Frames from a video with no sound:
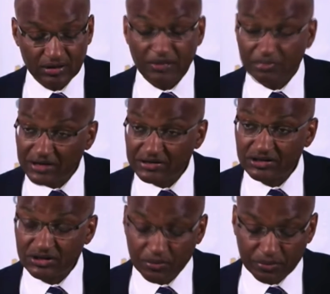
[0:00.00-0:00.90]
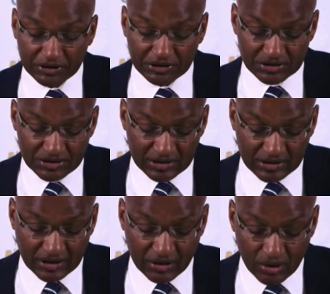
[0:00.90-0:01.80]
emergency operations
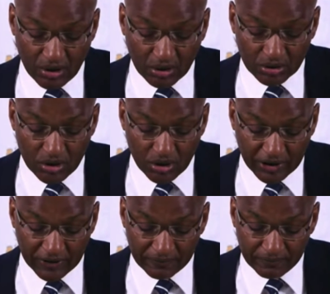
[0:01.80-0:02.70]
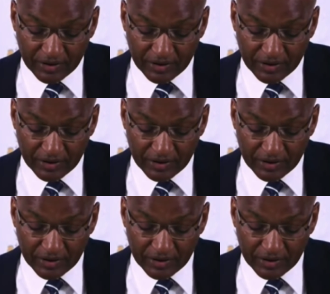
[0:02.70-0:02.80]
that are ongoing,